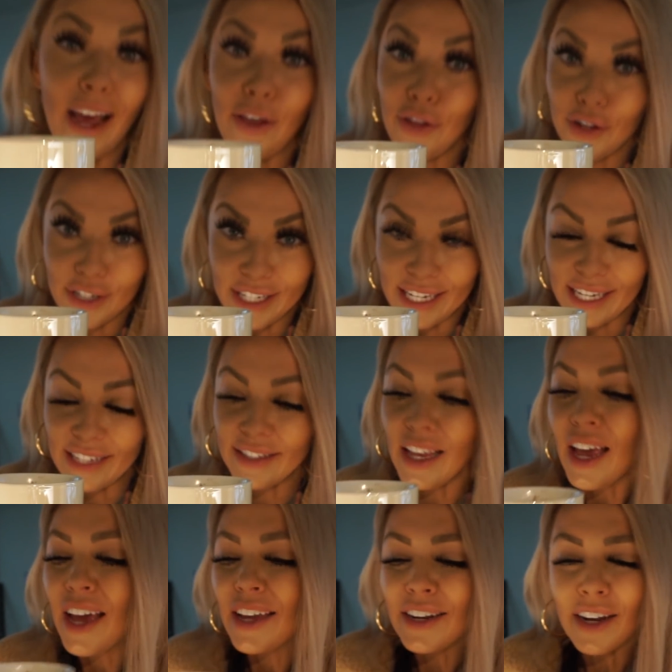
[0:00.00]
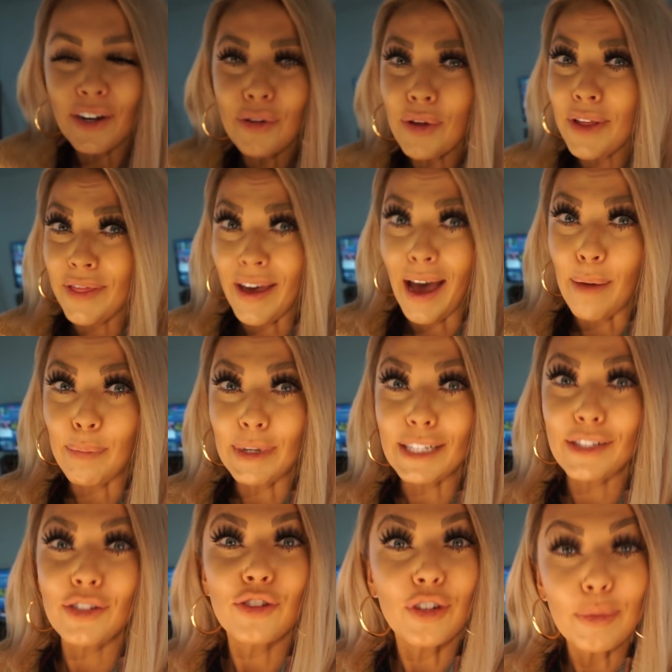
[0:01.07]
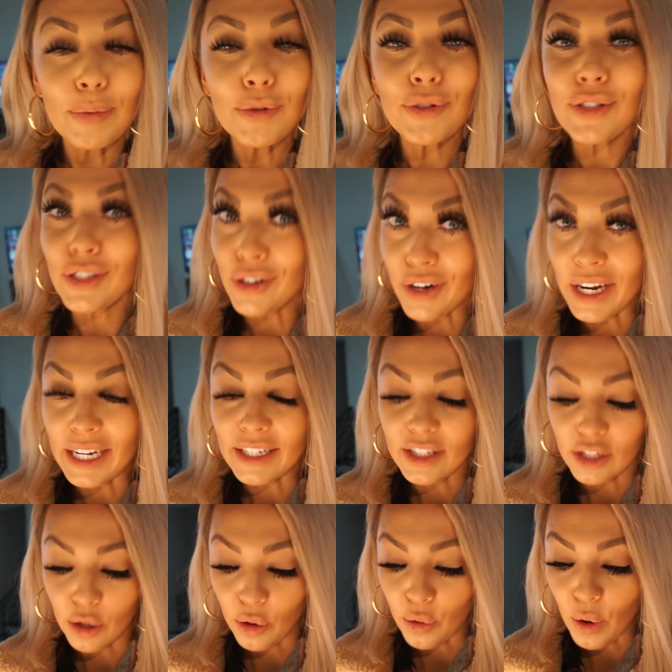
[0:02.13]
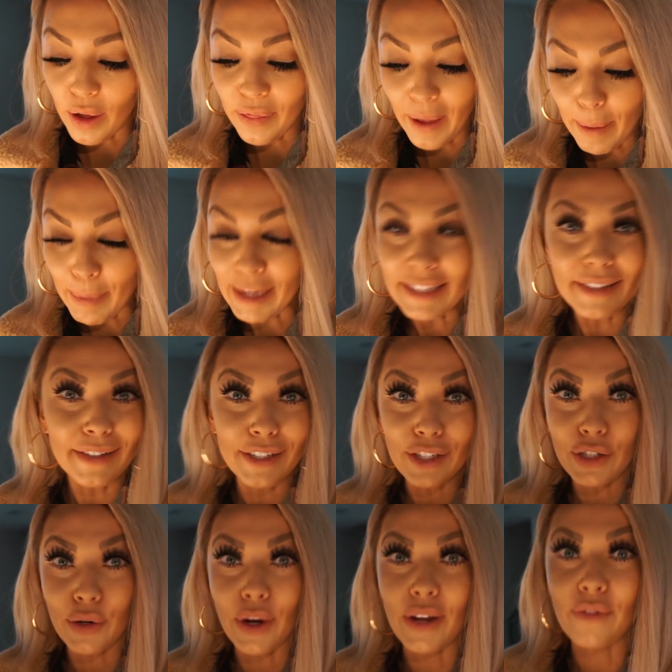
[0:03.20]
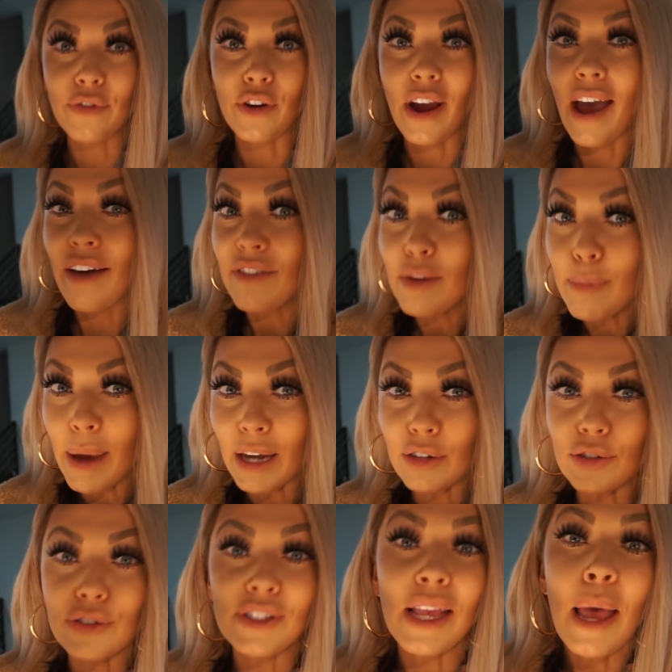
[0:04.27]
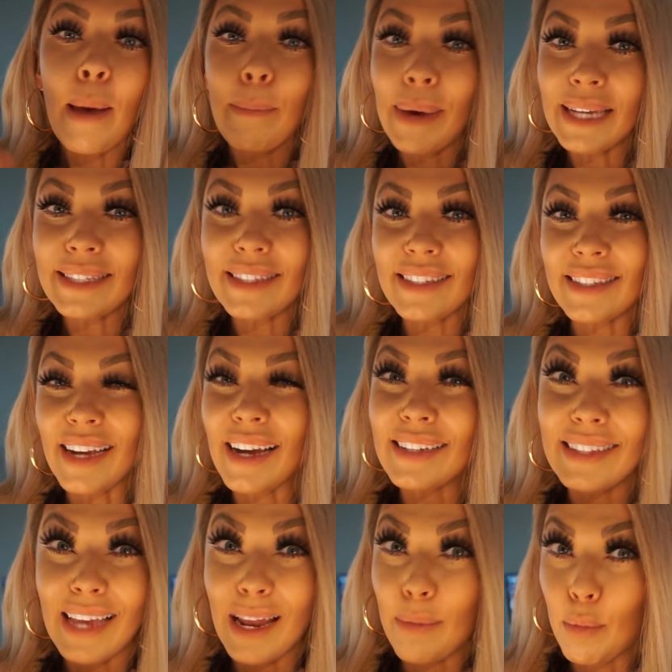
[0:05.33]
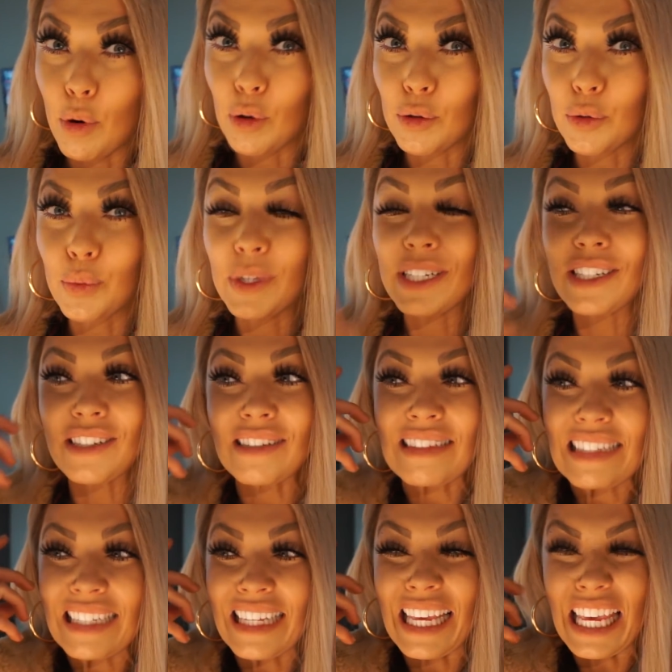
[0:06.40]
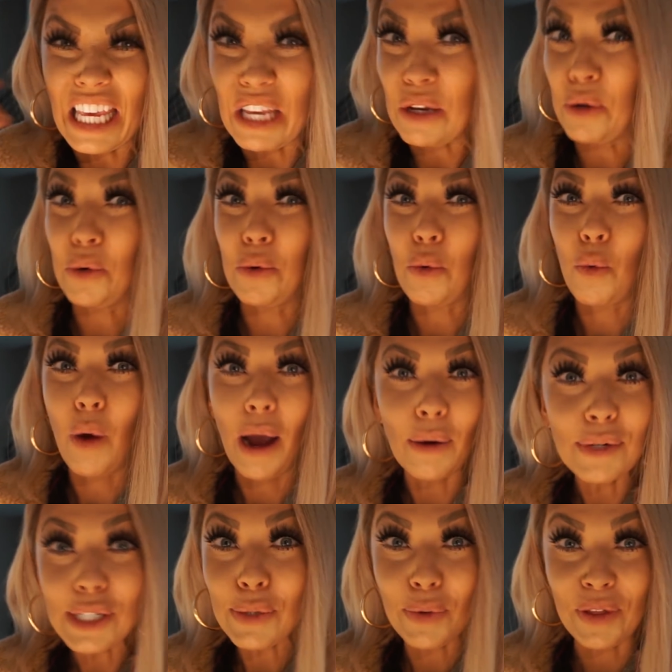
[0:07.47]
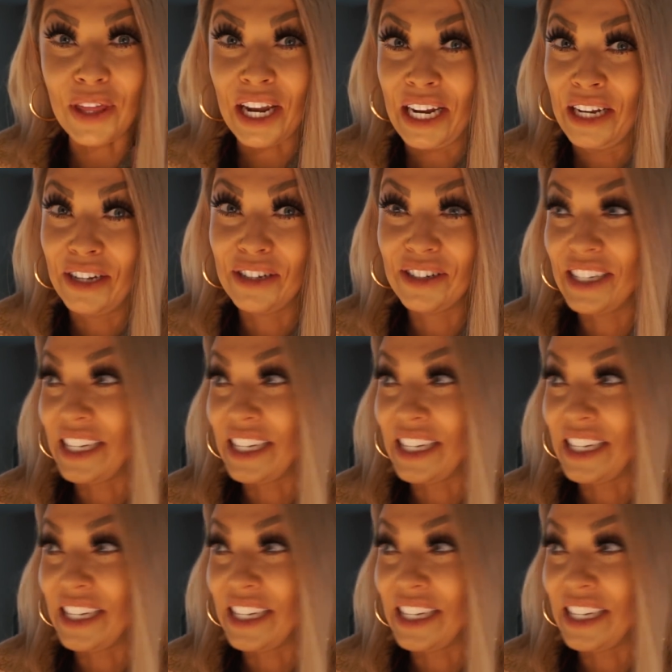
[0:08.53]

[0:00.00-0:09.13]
other teas. Not only that, but it's triple screened. So they basically screen for heavy metals, pesticides, and mold, which, ew, why would you want that in your